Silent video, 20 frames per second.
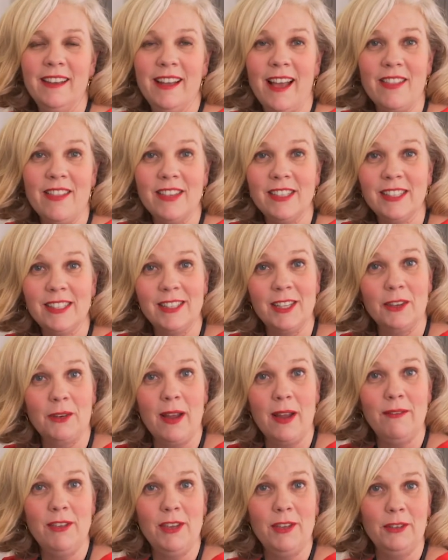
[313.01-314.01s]
And this is the
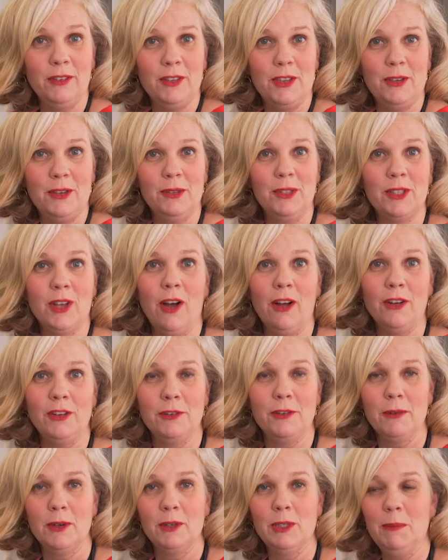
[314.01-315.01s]
gravy you'll use on
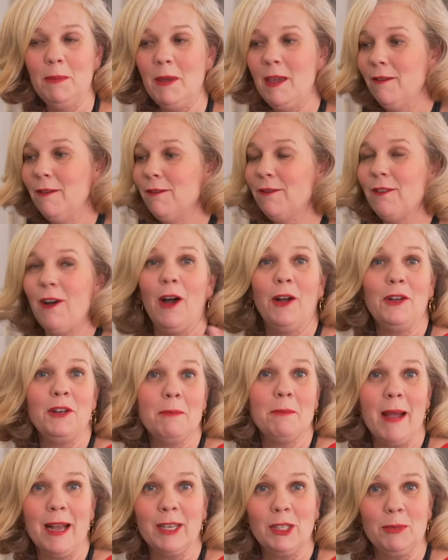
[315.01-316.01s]
your roast beef, on your
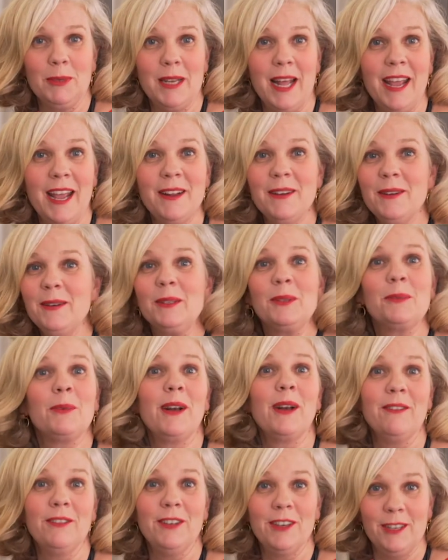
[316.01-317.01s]
mashed potatoes,
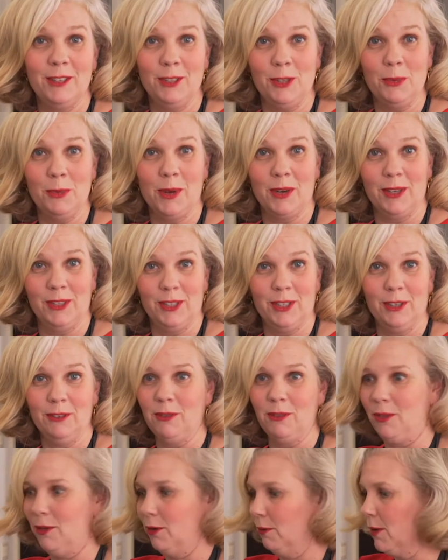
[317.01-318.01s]
whatever it is you want to serve
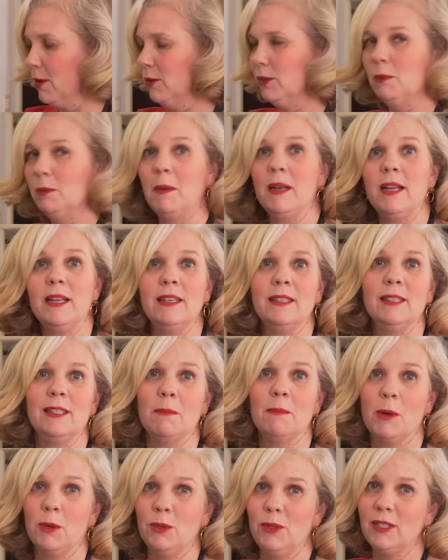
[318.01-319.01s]
with your roast, but it is the
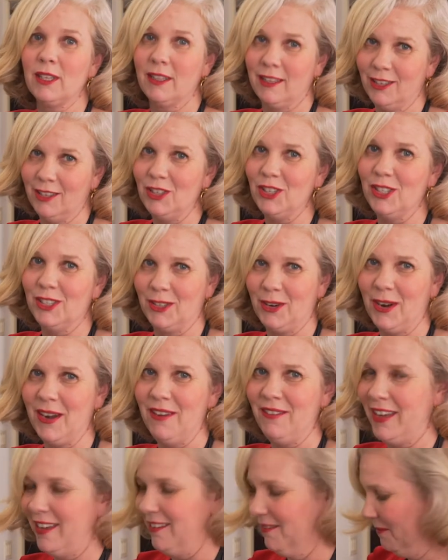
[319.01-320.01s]
most delicious
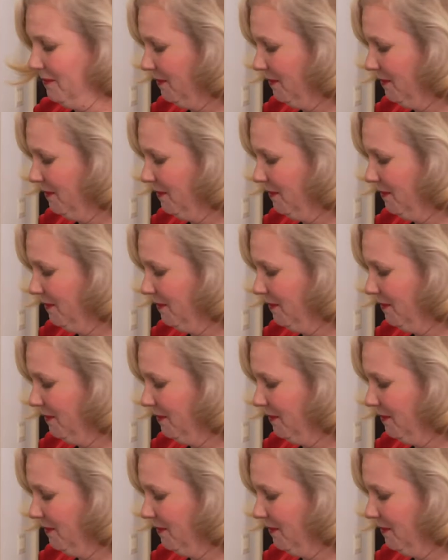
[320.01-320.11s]
gravy.